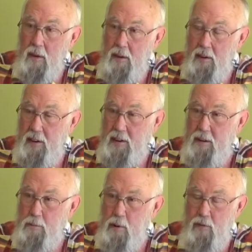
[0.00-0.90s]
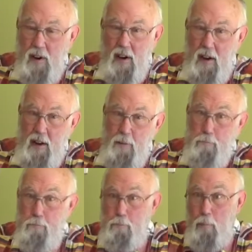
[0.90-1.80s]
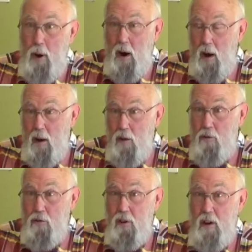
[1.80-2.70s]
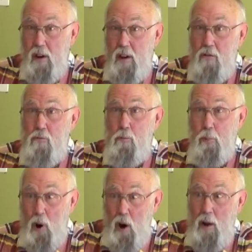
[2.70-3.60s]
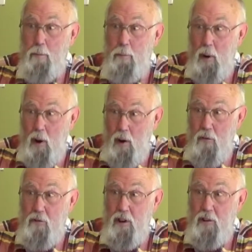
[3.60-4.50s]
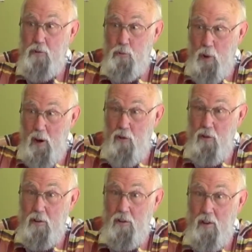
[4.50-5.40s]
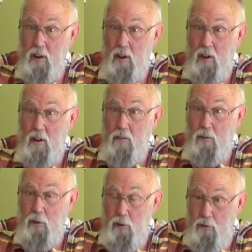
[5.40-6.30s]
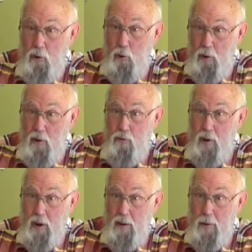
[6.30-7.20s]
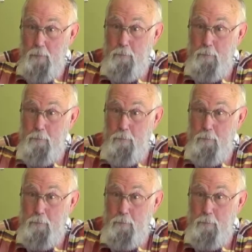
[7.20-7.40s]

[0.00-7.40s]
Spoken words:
You need to provide policy, broad policy direction for the school district.